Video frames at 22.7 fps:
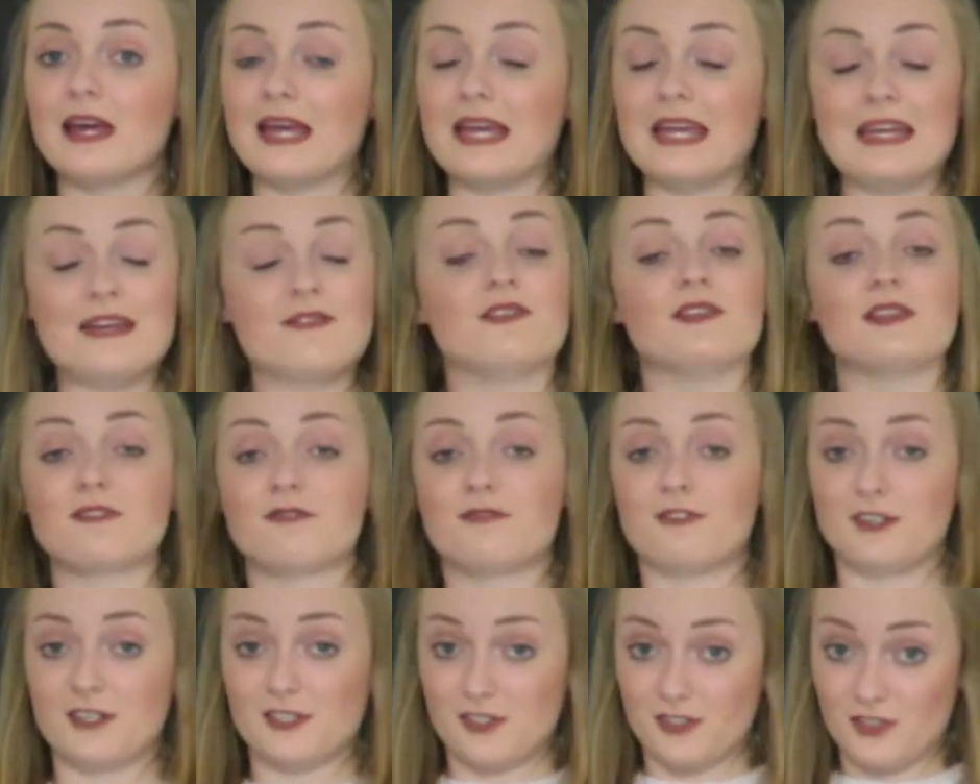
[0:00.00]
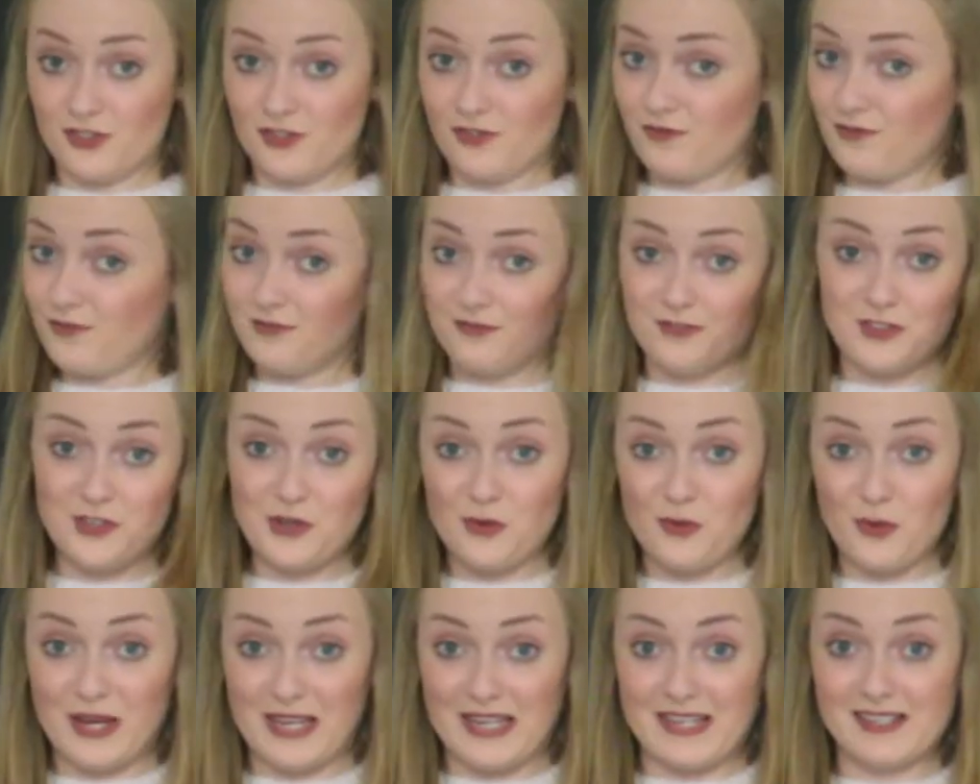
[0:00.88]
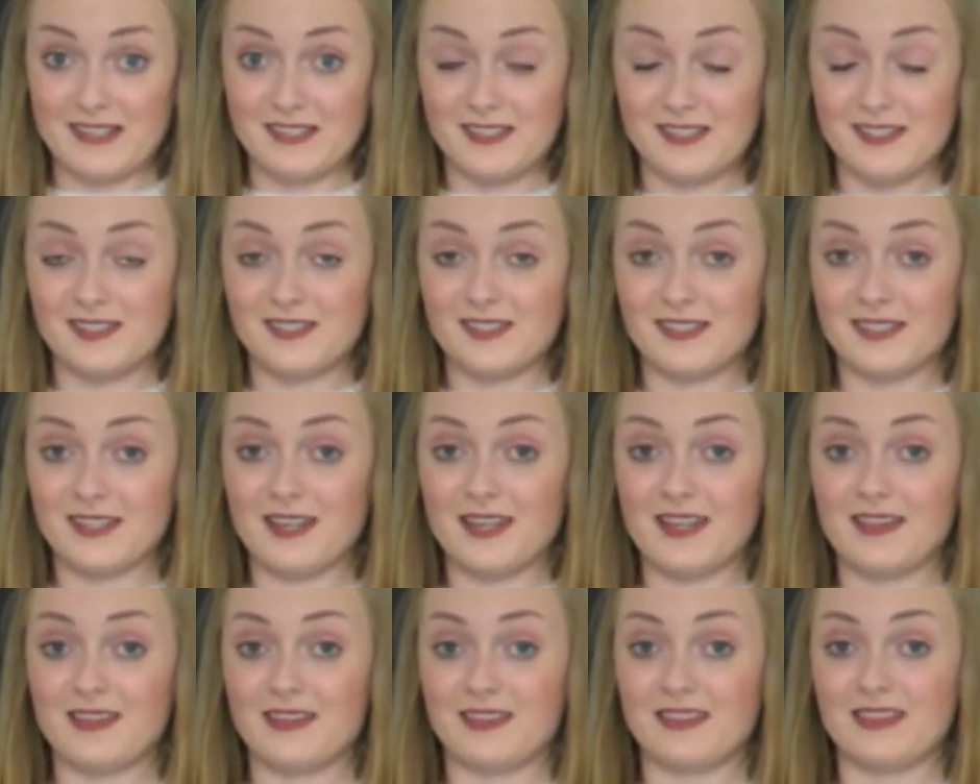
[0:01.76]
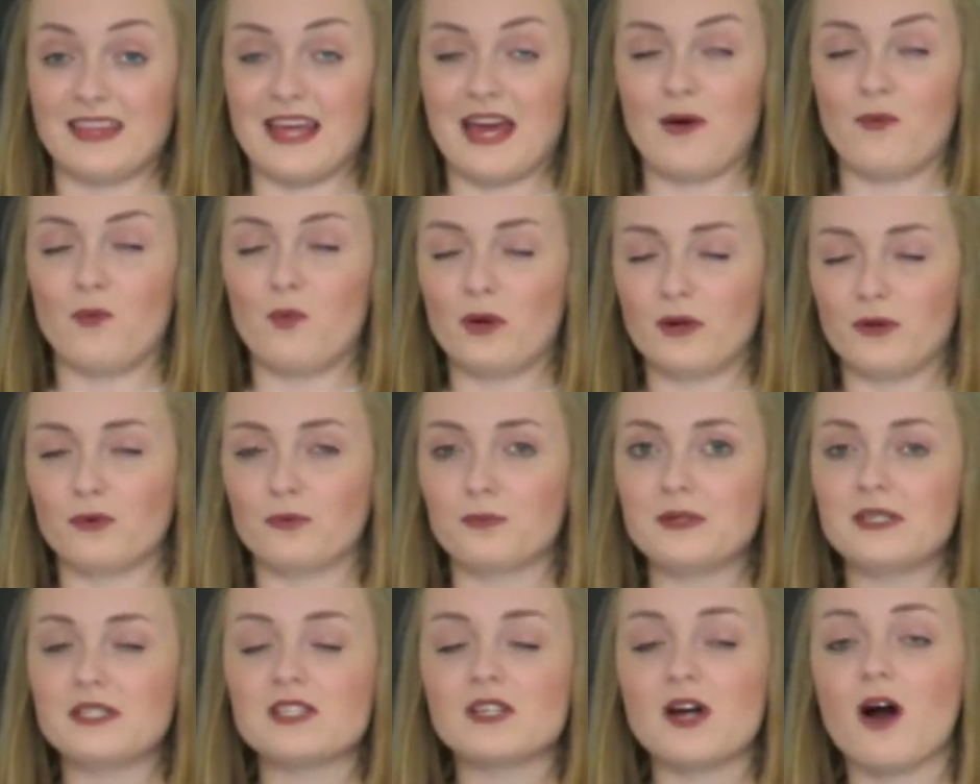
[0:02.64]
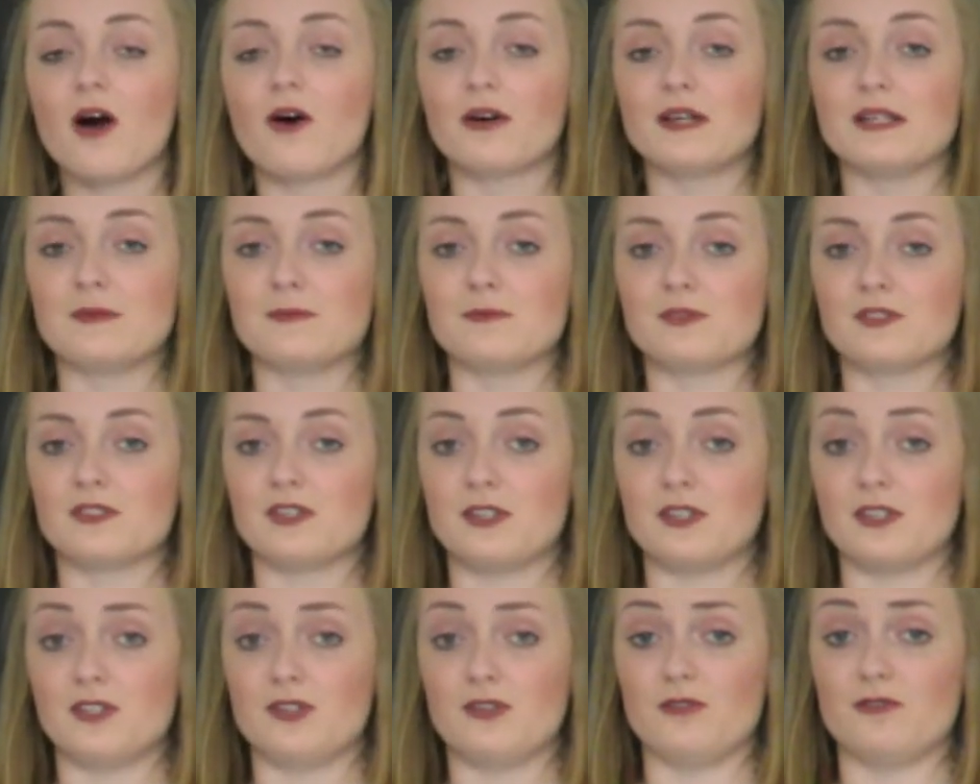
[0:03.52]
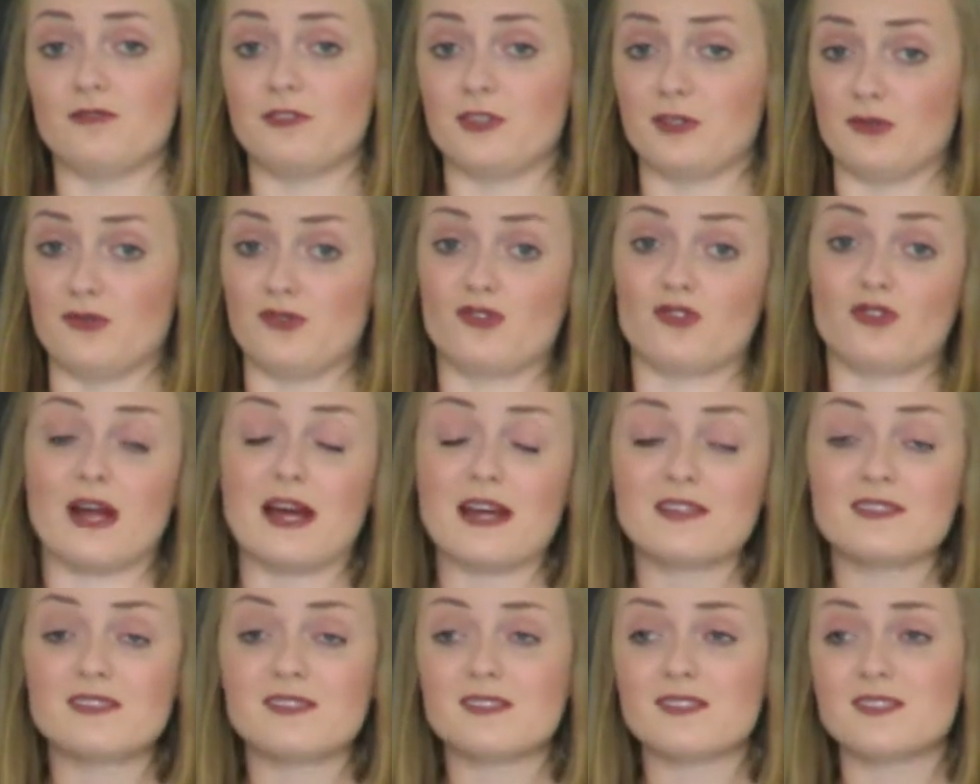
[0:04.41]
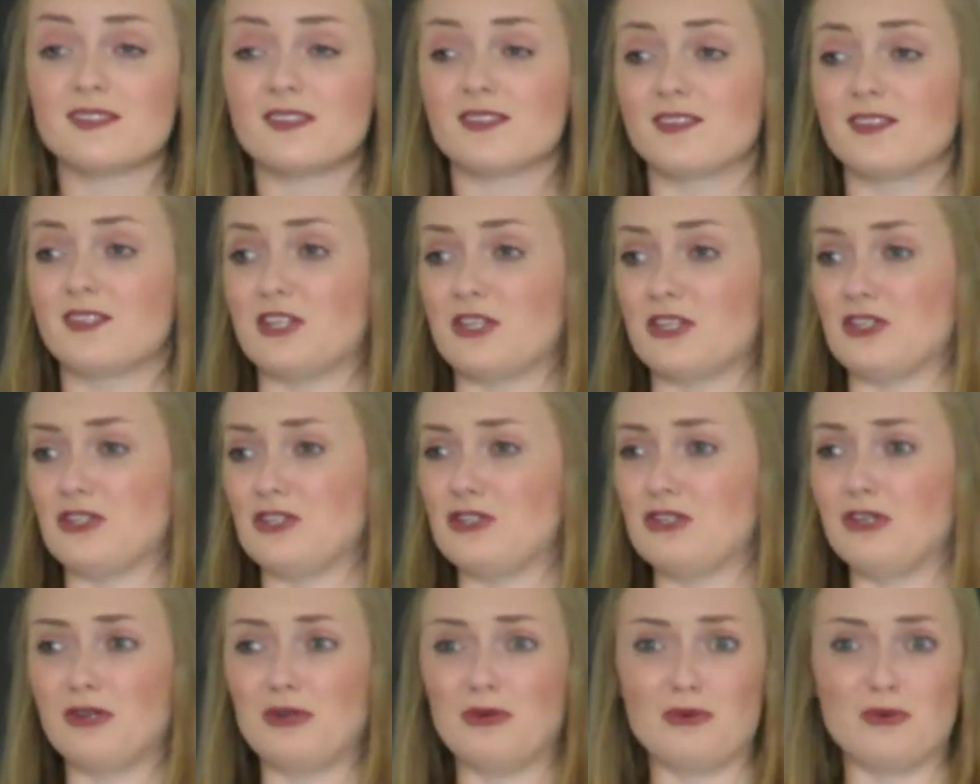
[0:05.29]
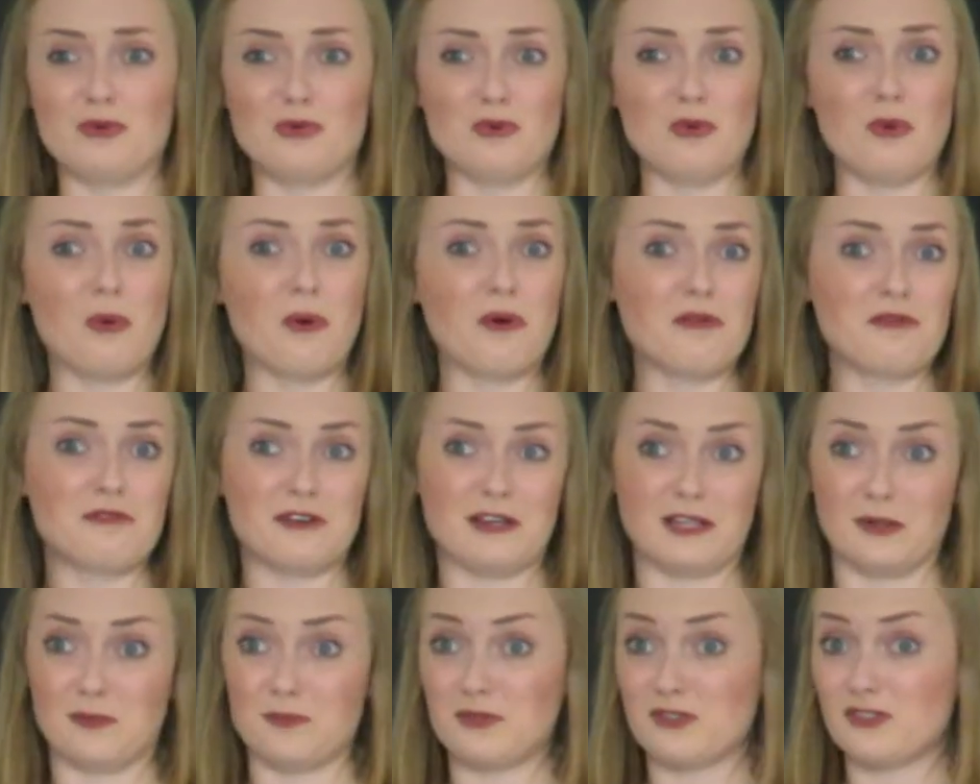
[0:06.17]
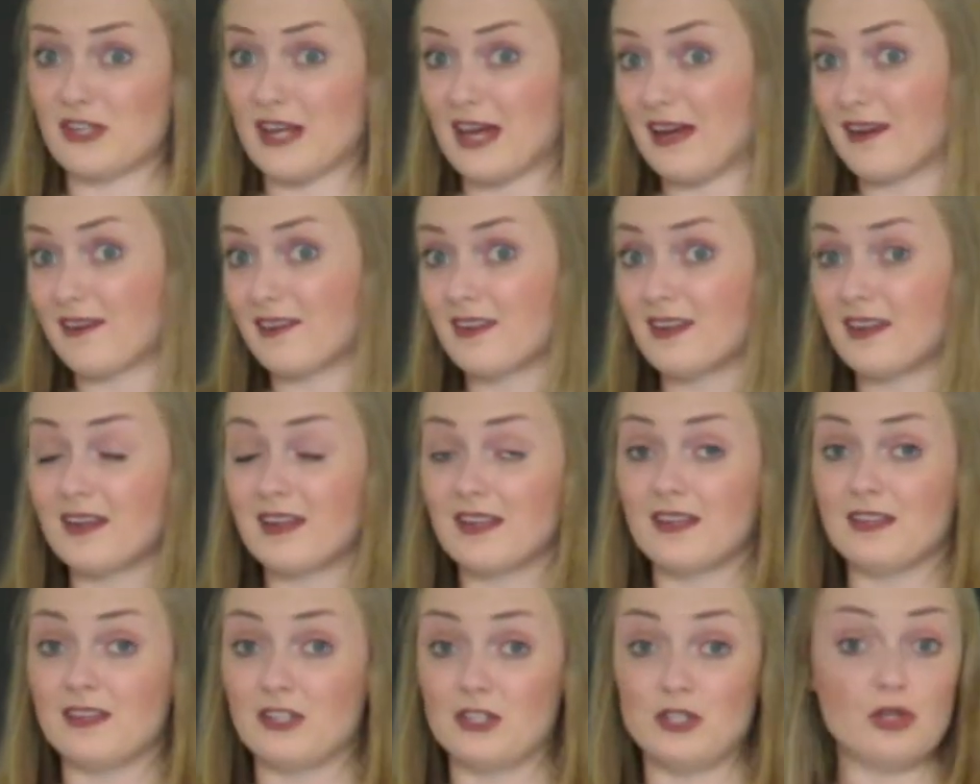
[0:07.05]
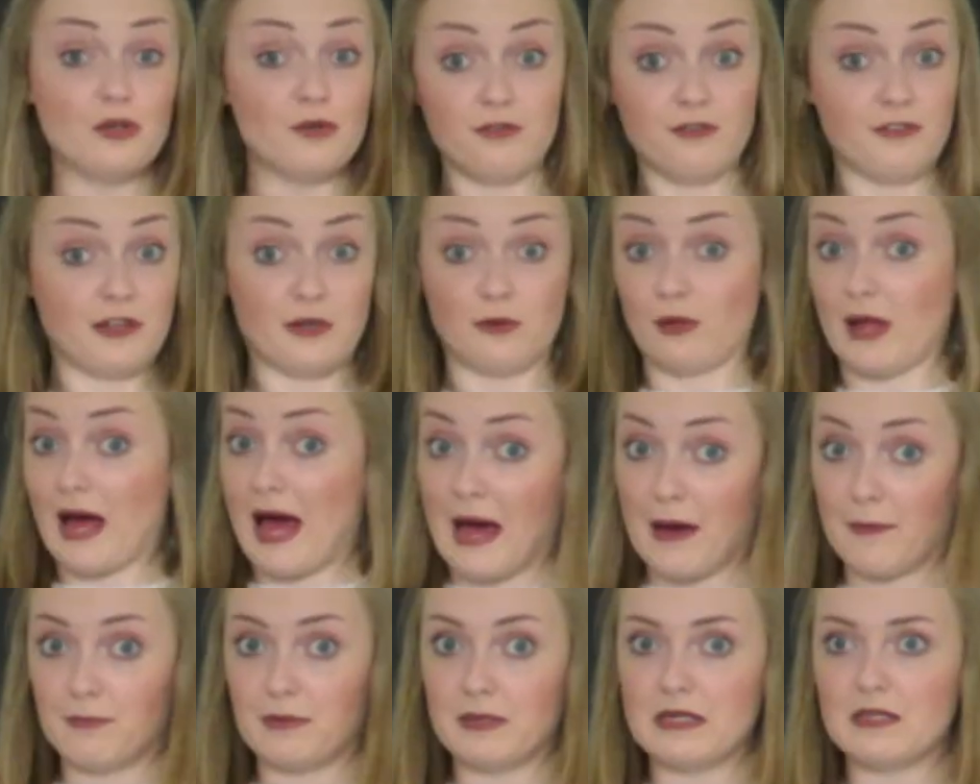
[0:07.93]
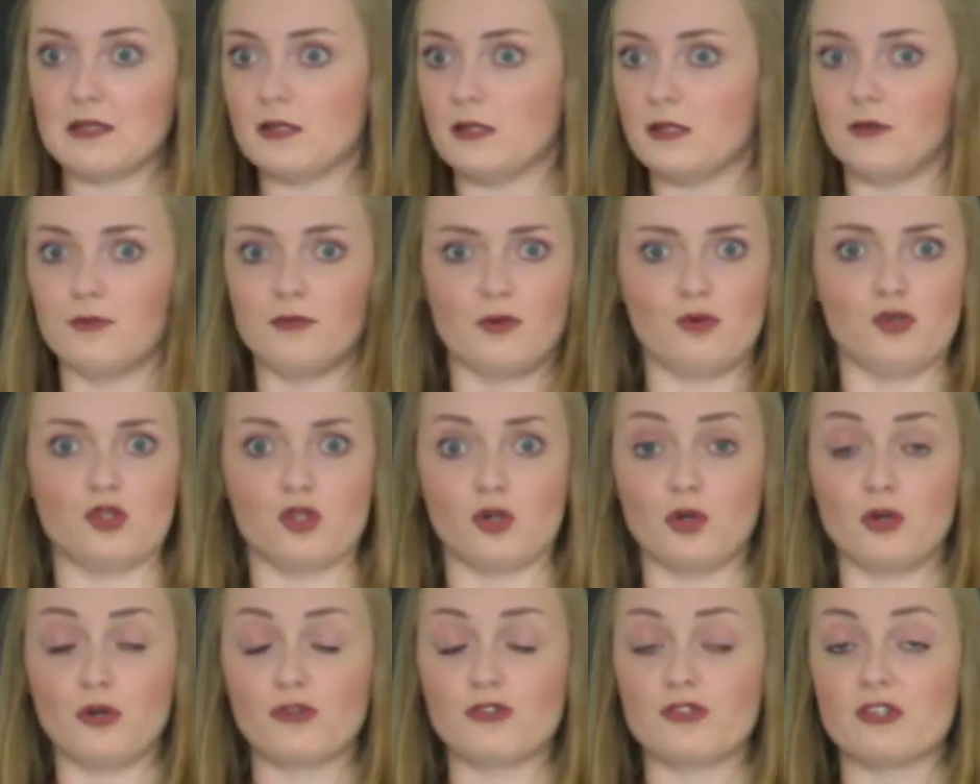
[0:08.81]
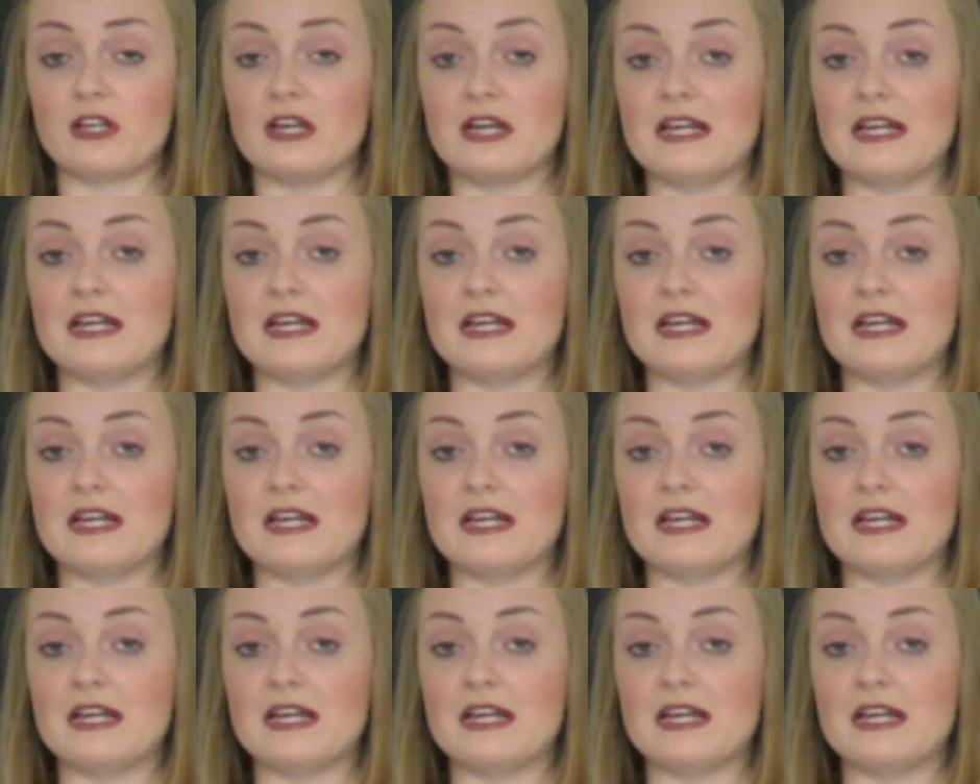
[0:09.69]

Even in the first few weeks, there will be times that you feel stressed, that you feel upset, that you feel happy, that you feel joyous.